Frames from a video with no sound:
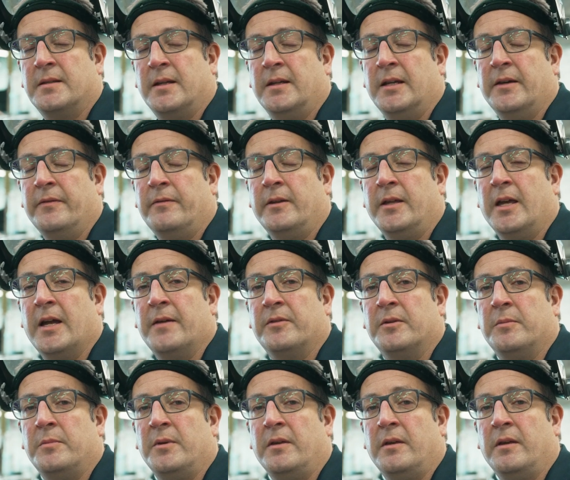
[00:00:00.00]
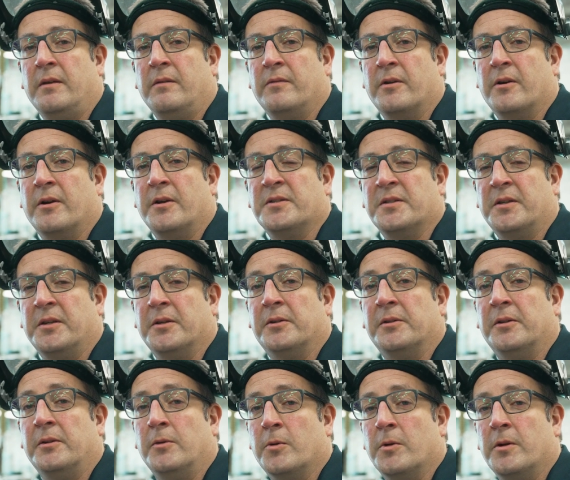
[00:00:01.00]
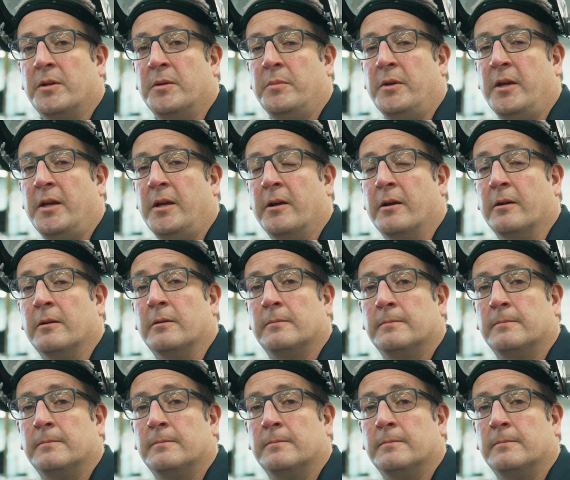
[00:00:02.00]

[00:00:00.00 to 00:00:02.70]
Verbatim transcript: They definitely have to be very skilled in order to be here.